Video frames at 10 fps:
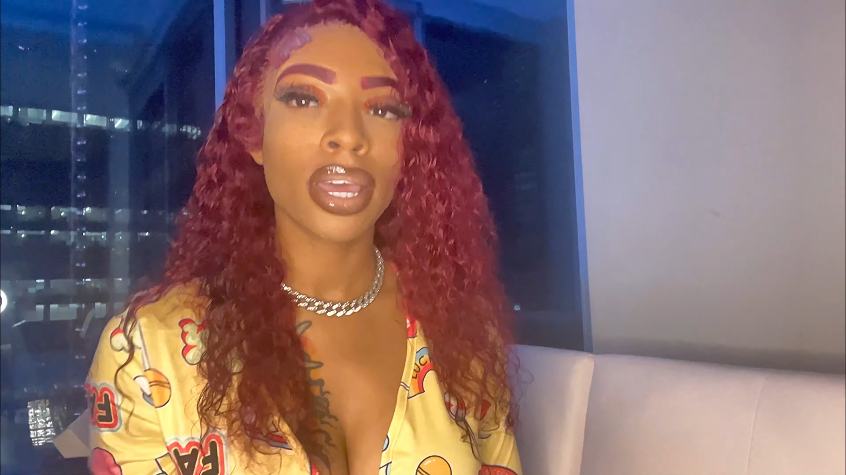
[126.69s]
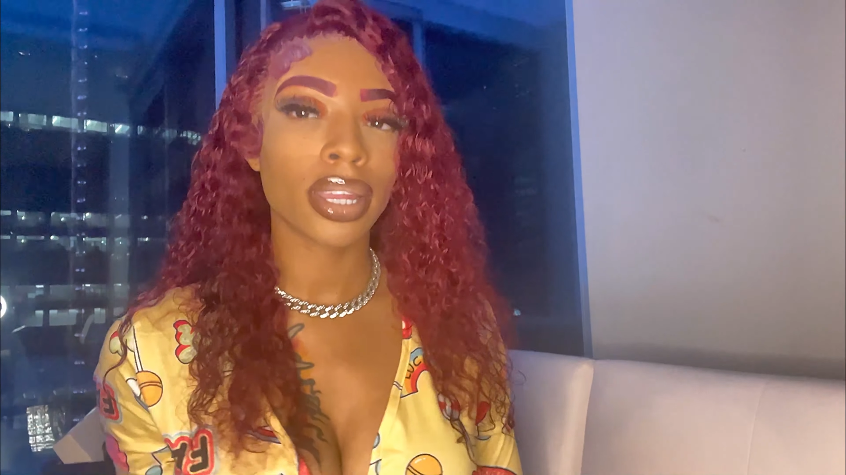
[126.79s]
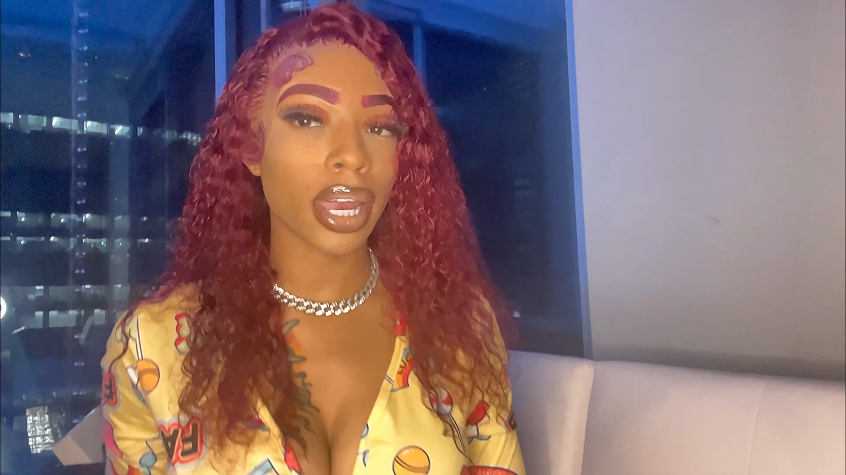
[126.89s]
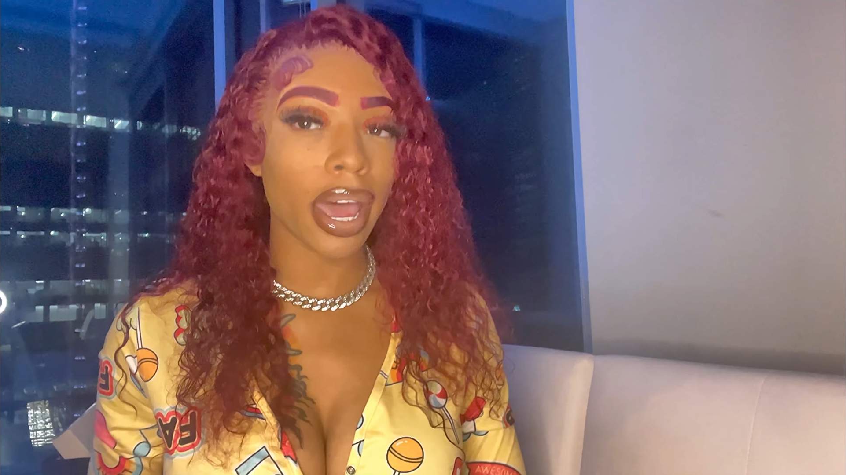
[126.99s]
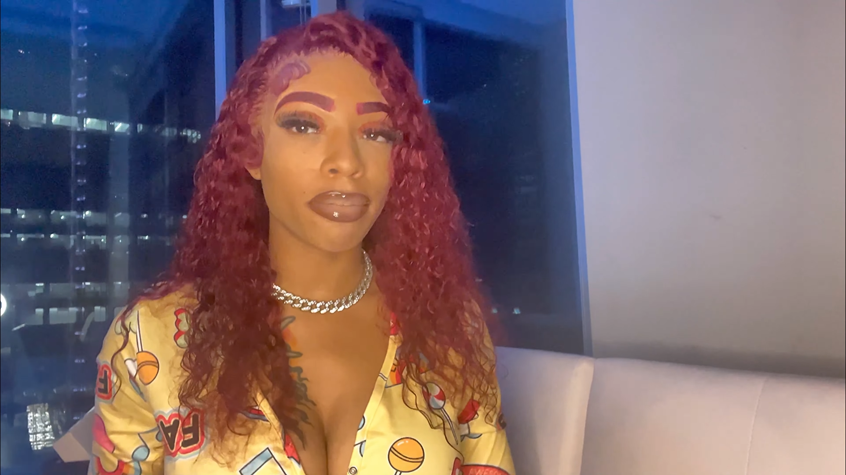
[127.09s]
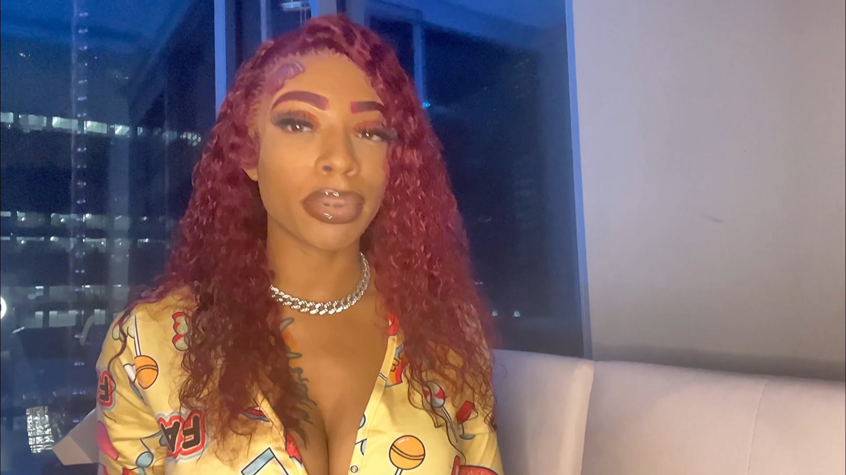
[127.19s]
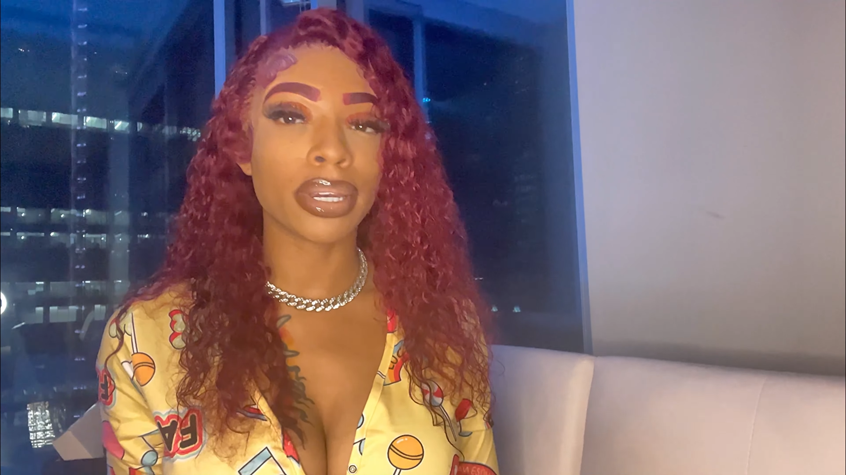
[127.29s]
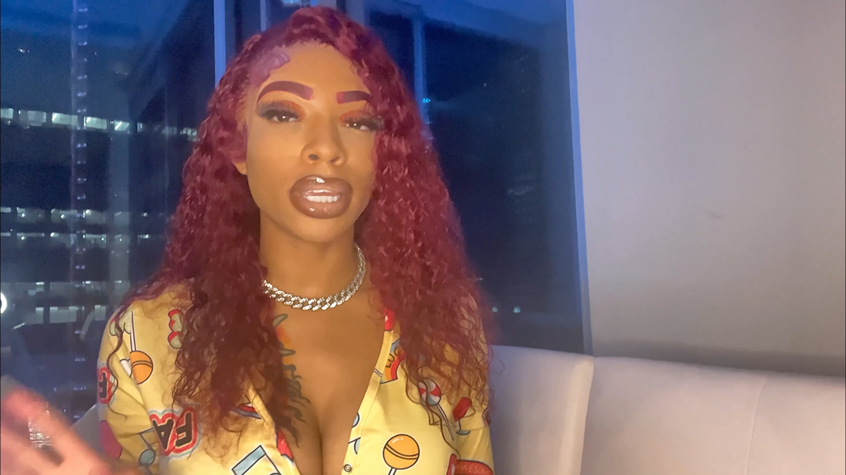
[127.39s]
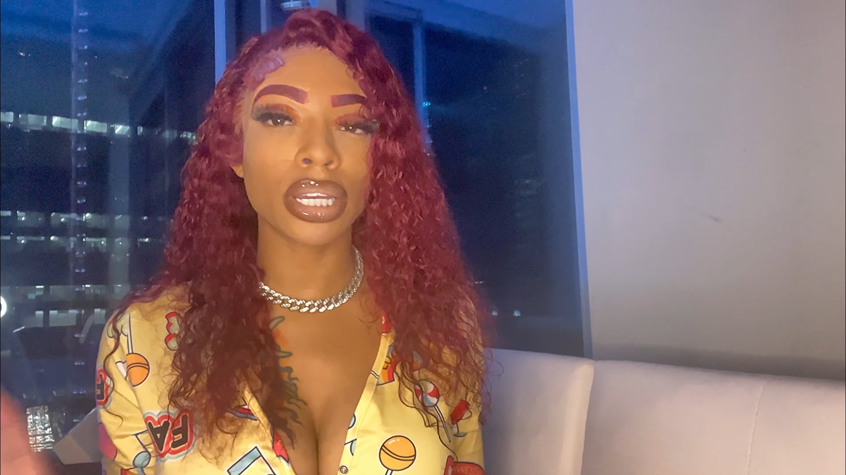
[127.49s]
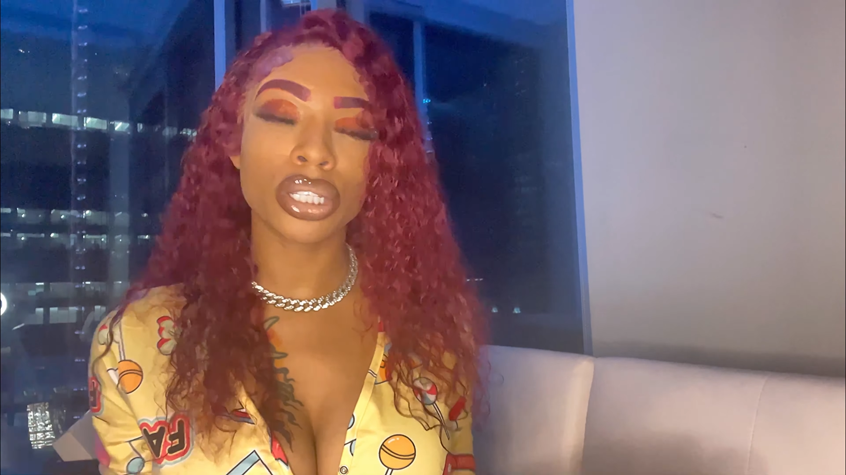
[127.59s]
that I've
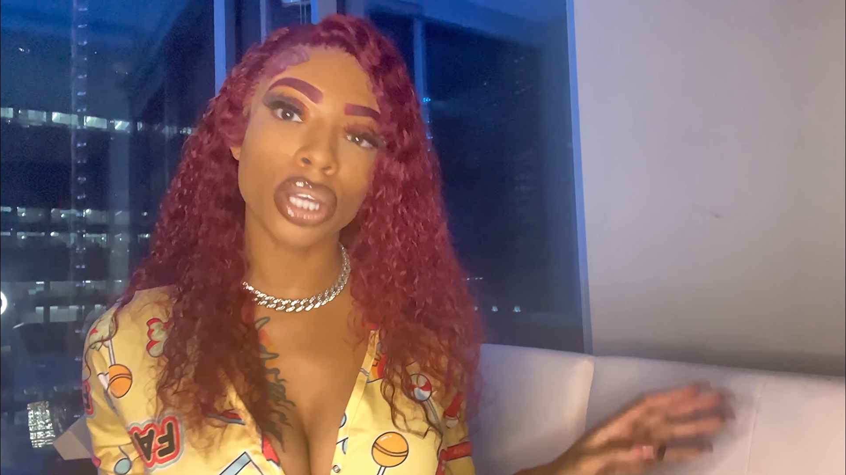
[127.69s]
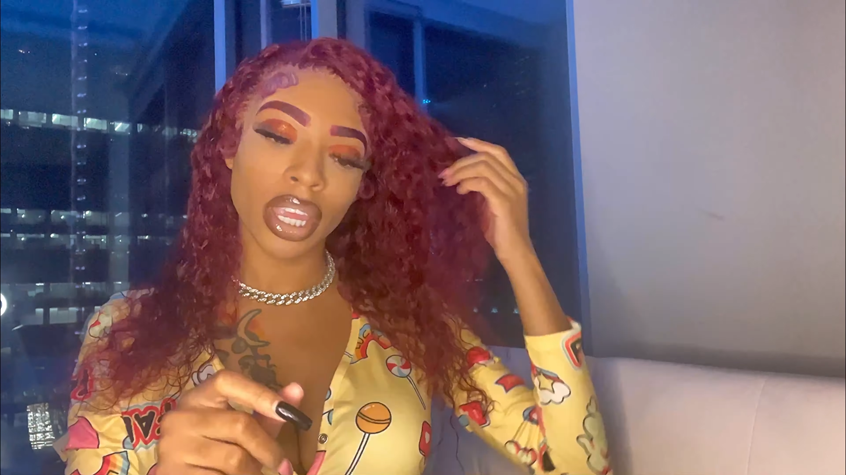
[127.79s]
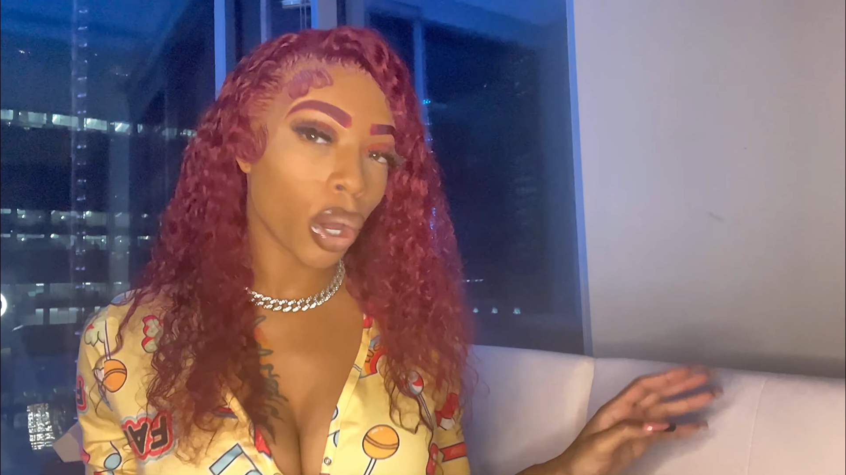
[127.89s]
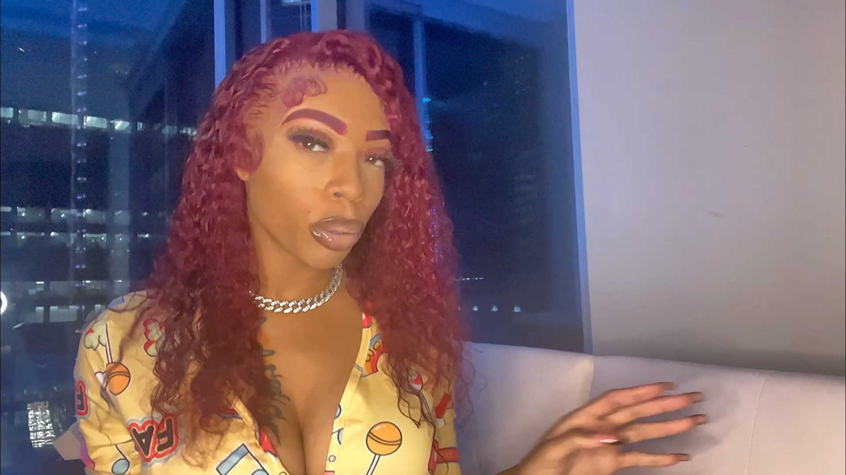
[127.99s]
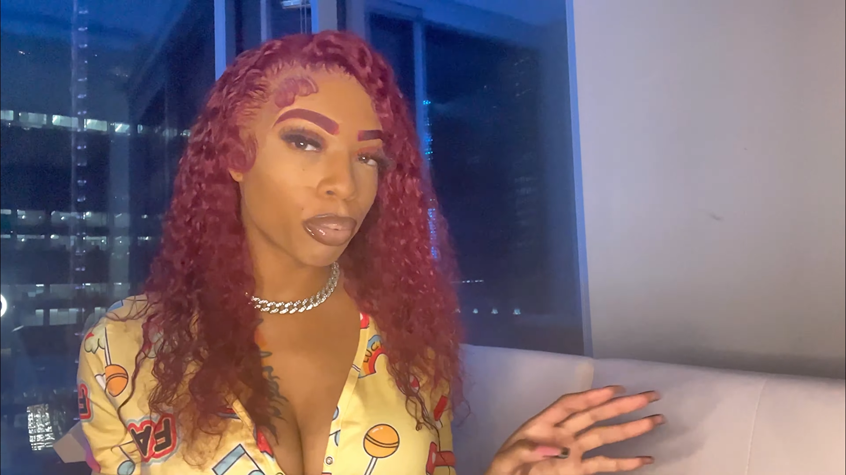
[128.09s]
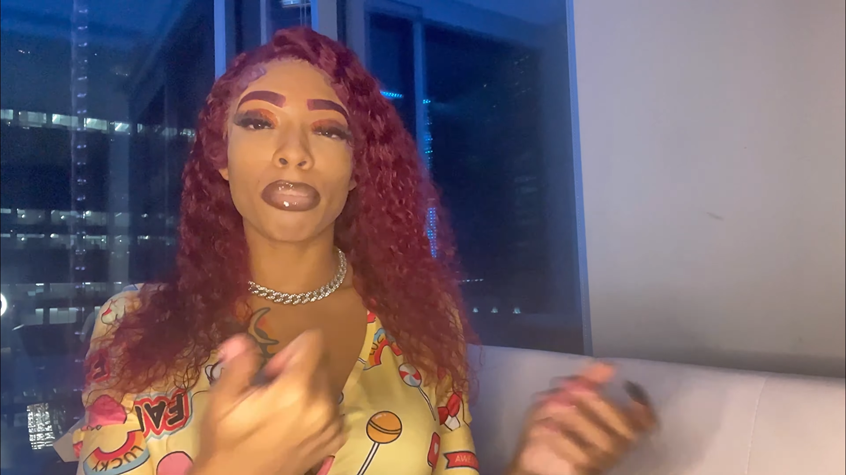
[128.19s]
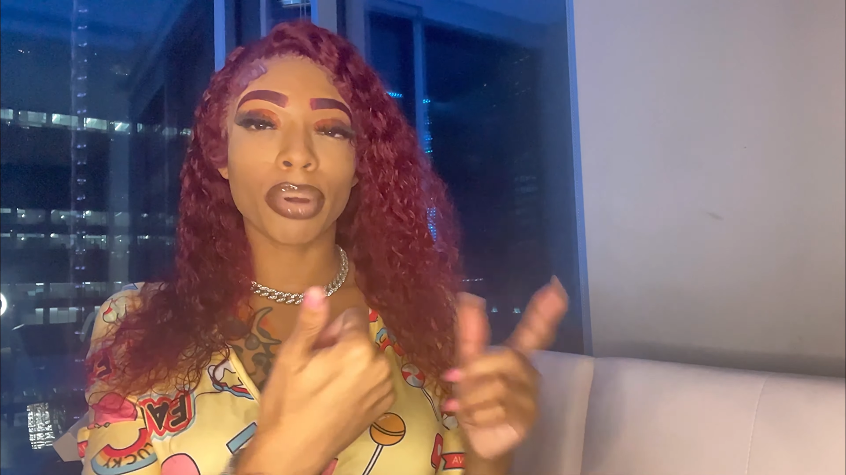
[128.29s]
been needing to open.